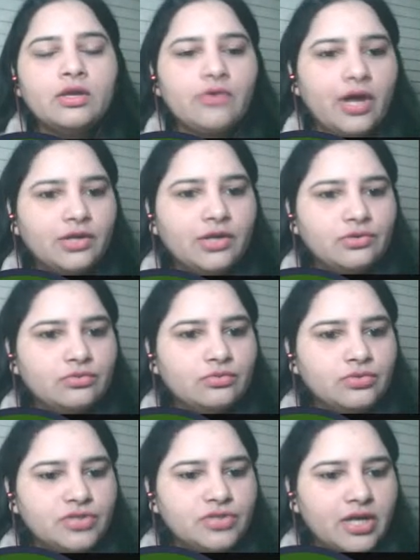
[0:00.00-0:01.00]
Try
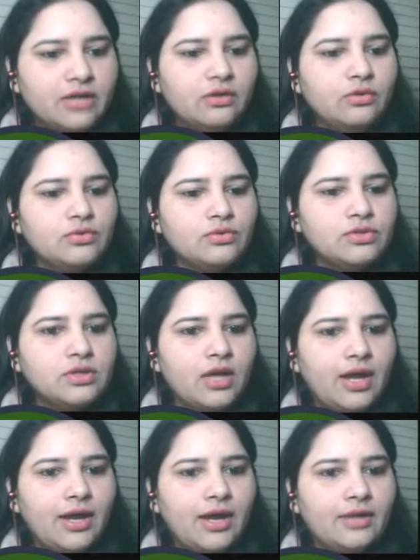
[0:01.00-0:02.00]
to check those
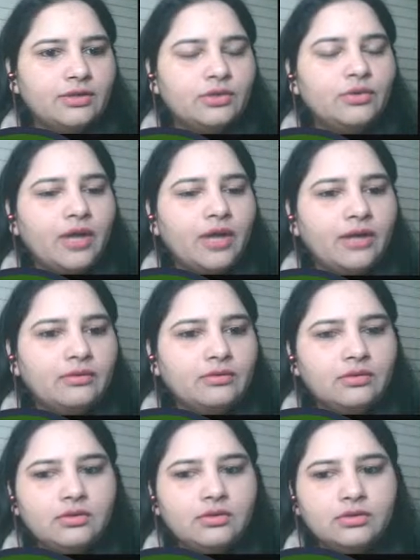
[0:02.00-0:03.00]
and you
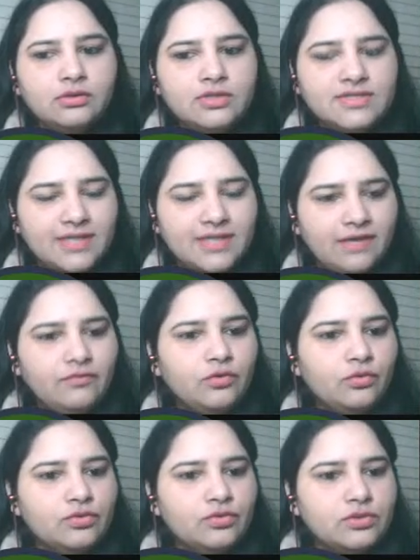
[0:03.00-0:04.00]
can save
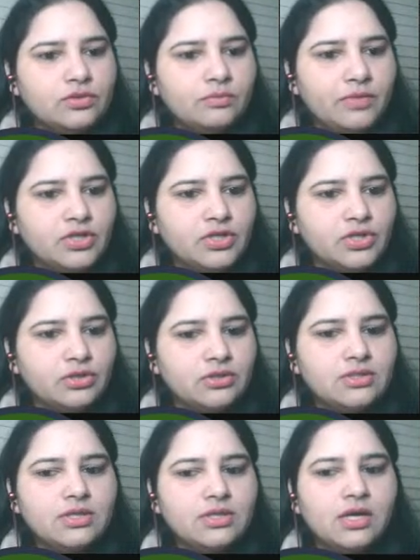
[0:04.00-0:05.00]
those
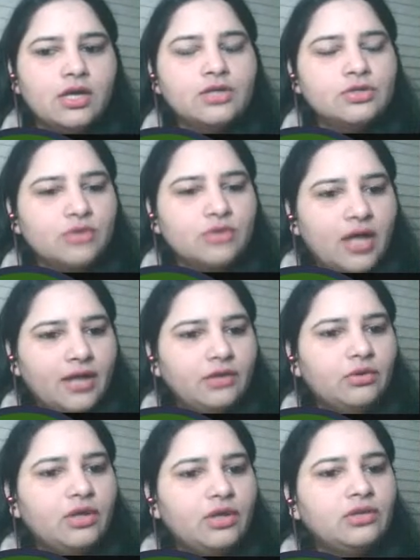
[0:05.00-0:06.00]
pictures so that
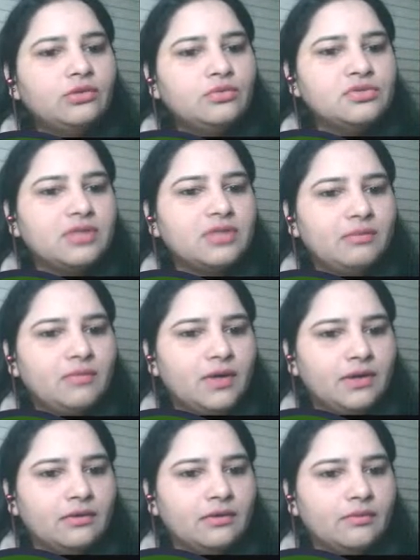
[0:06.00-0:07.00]
you can use them
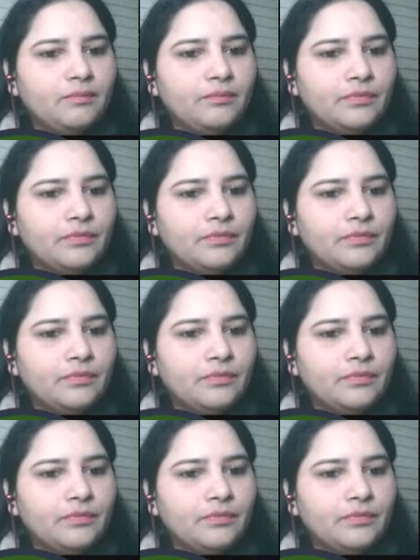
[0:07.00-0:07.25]
later.